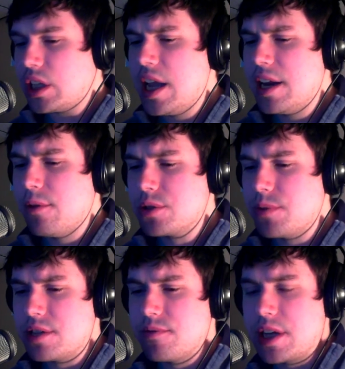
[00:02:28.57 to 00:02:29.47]
And it was
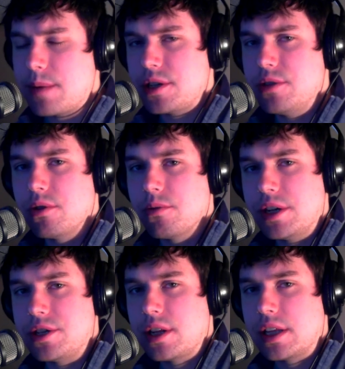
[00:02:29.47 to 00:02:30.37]
Wings of Redemption who
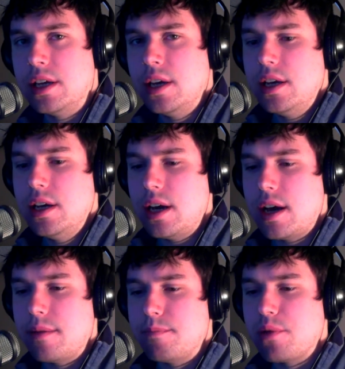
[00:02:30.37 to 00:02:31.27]
originally
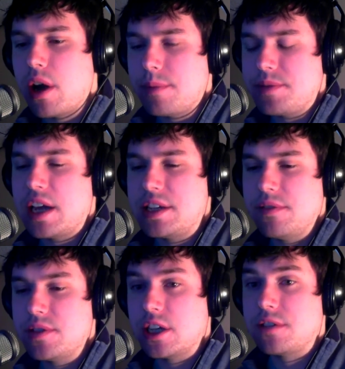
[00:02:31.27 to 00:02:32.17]
um, brought up the idea of
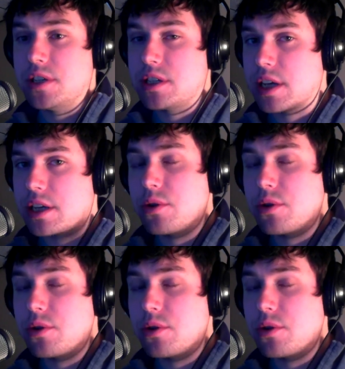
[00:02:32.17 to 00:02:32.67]
a 6v6.